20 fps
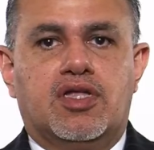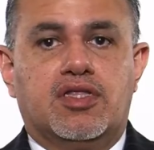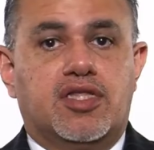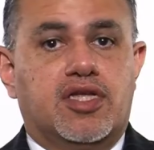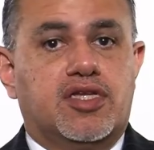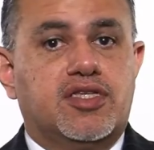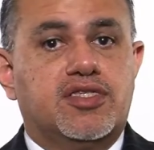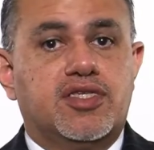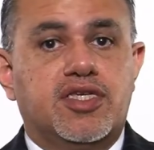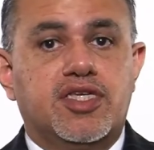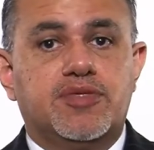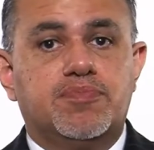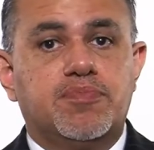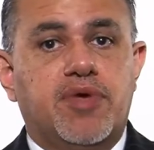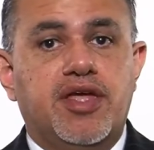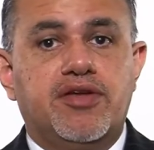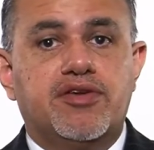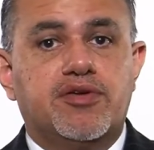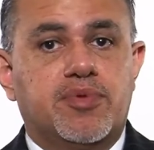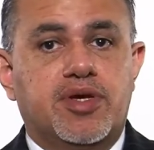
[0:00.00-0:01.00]
The disease
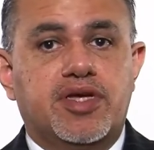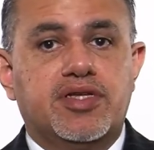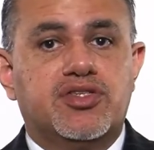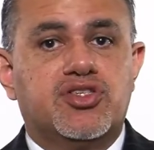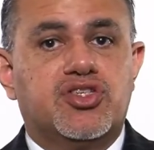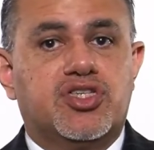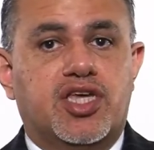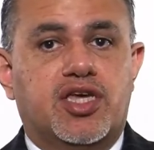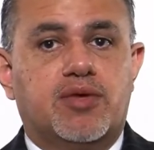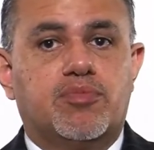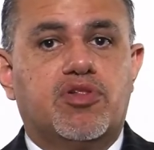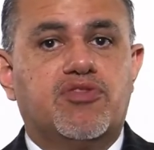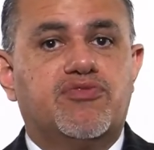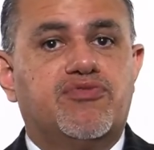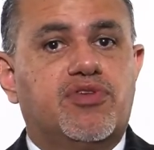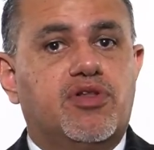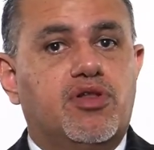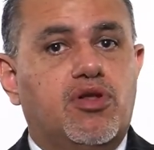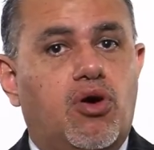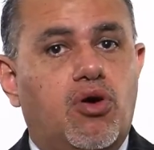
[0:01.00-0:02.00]
may remain stable
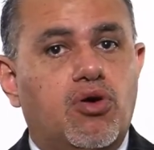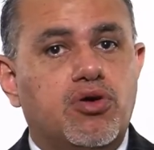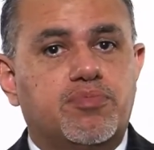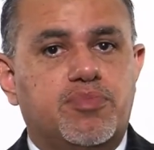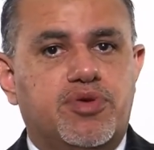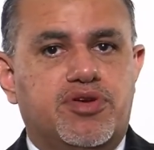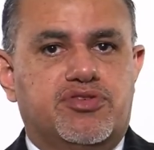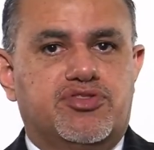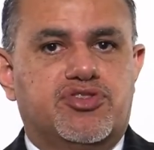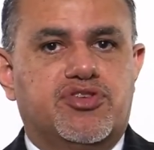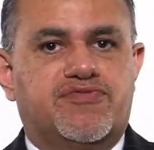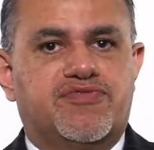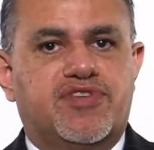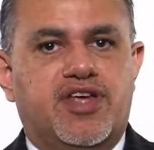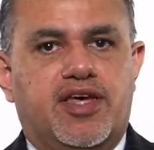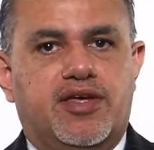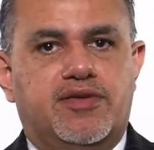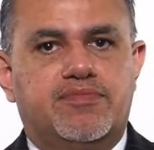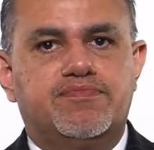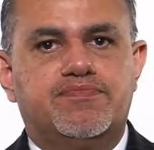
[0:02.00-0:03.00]
for long periods of
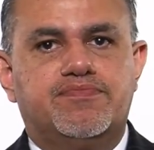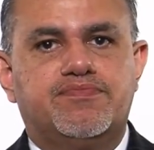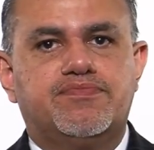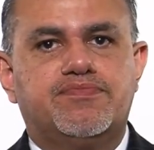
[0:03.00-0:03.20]
time.